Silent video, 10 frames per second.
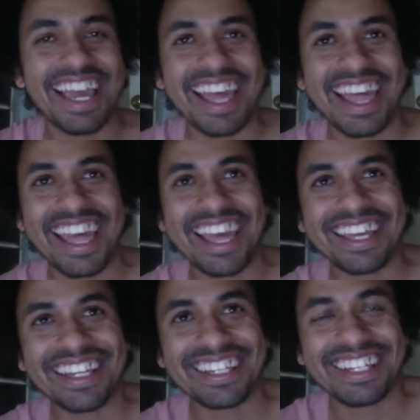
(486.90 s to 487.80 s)

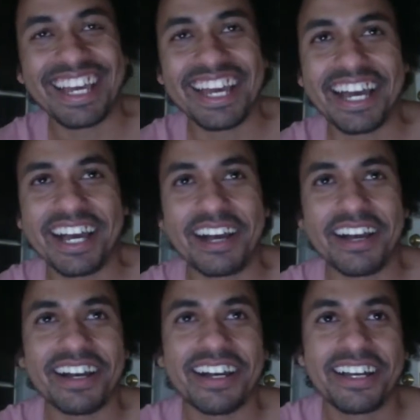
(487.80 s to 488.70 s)
And
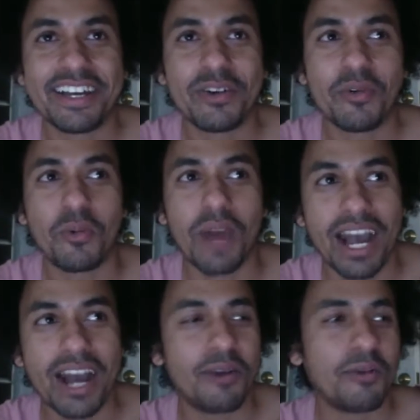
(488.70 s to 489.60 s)

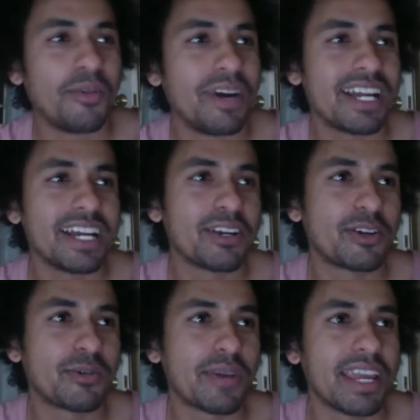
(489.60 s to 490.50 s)
wow, what a
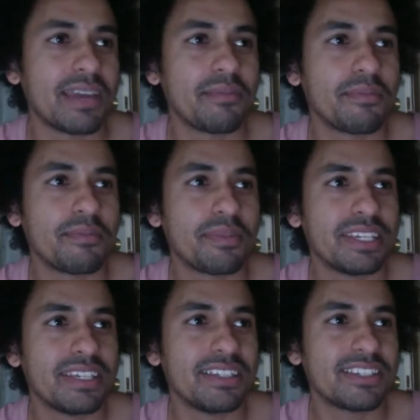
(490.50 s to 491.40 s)
great
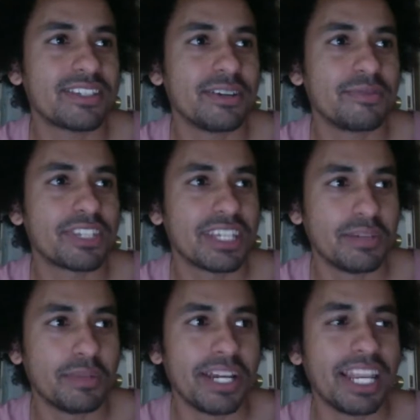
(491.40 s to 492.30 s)
piece of
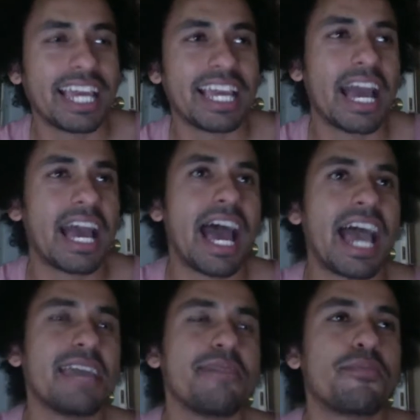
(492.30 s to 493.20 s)
cinema. Like,
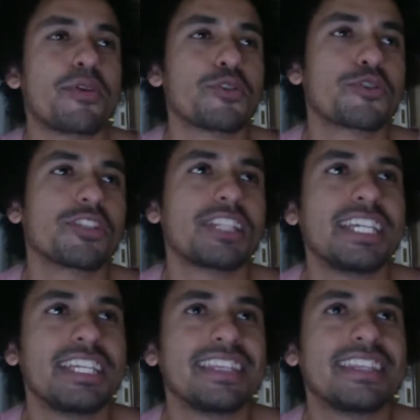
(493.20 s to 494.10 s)
I
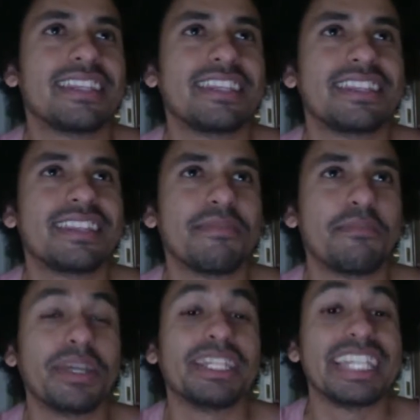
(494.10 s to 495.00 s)
personally
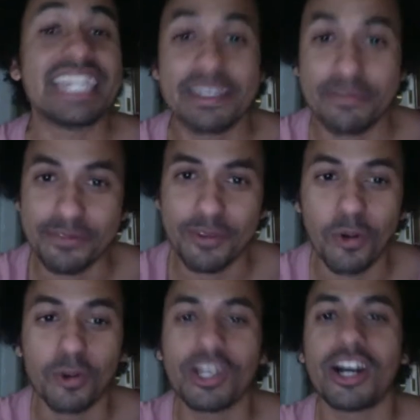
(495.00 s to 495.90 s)
believe
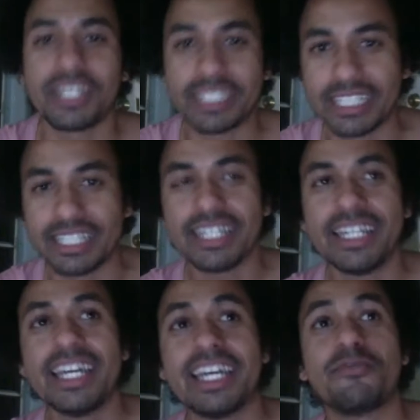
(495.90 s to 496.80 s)
wholeheartedly,
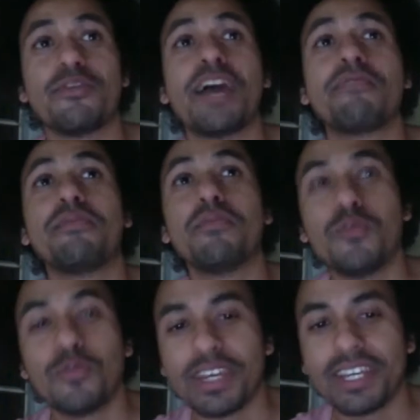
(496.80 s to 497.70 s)
if you have a
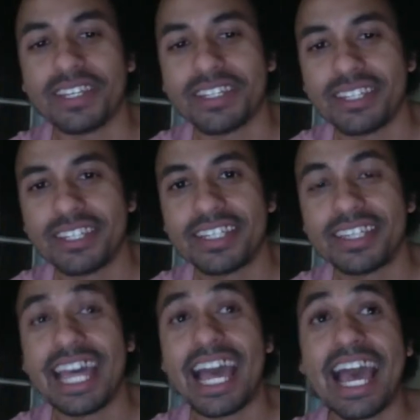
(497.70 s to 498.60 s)
movie
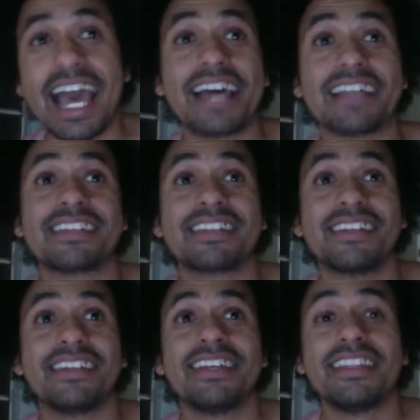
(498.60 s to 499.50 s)
that has
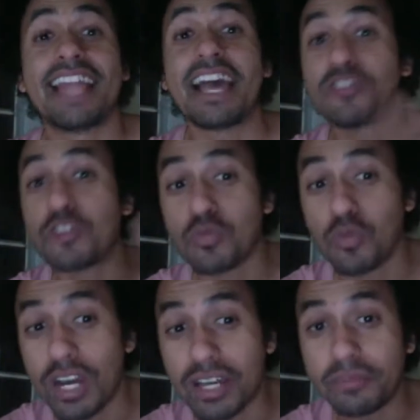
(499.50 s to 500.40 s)
not just
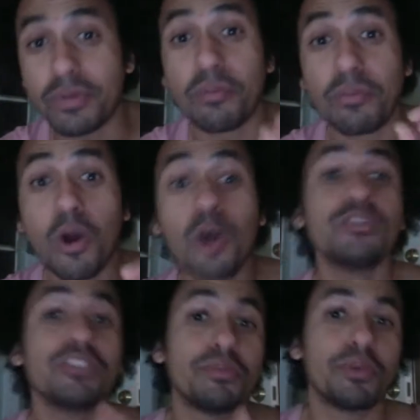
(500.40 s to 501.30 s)
one, but
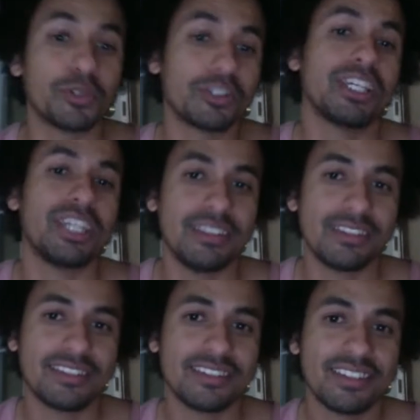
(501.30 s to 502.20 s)
multiple scenes